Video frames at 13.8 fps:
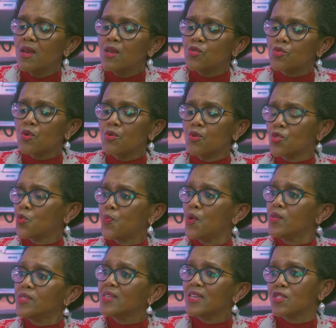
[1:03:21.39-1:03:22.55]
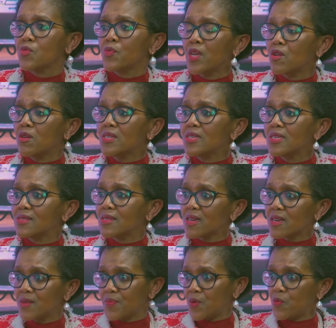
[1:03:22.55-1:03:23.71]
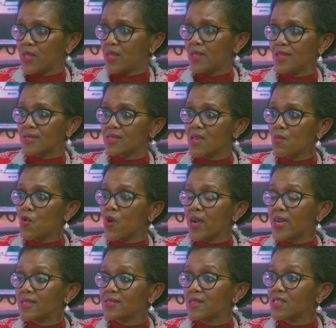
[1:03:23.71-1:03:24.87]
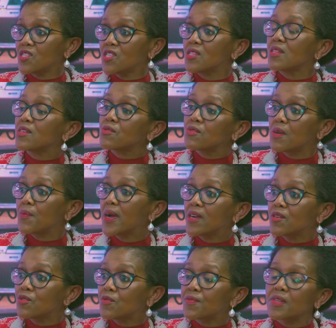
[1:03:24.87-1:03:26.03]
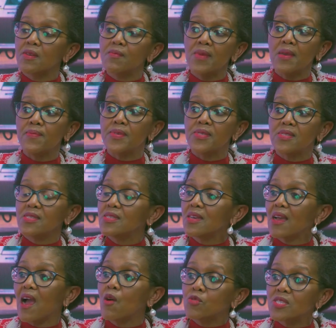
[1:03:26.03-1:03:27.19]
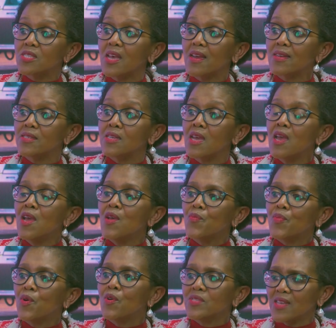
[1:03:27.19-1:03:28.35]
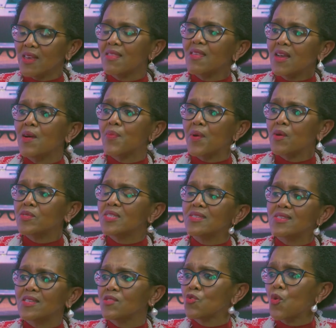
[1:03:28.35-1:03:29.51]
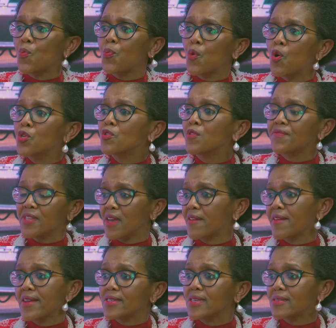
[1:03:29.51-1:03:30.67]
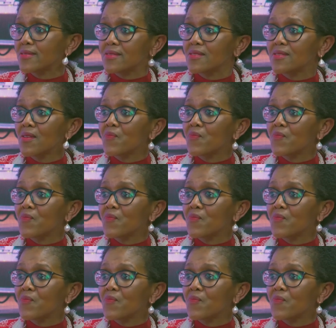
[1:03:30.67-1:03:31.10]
So your sponsors may not necessarily be within the same organization that you are part of. They may be sitting outside, because I think about it as your board of directors.